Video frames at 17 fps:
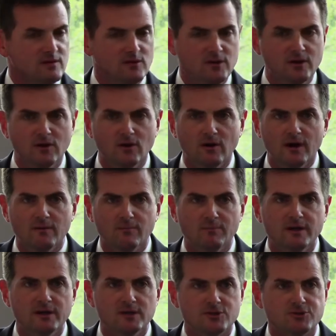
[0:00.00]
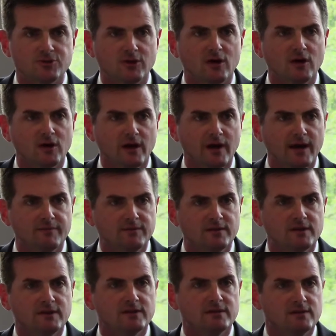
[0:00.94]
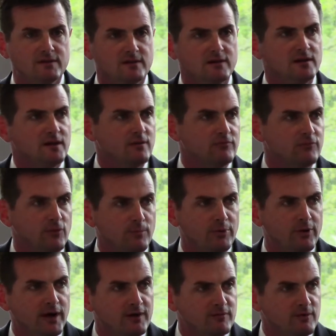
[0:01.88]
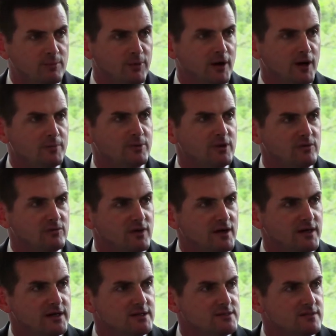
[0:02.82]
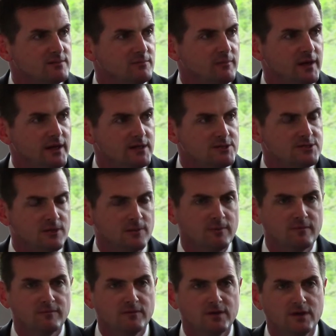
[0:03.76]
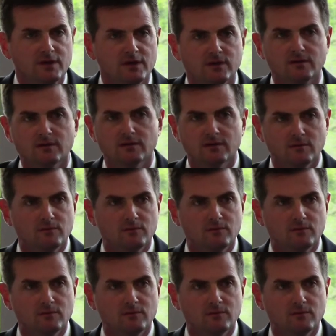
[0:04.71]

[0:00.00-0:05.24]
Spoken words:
You know, I've been a strong advocate for private property rights, made some of the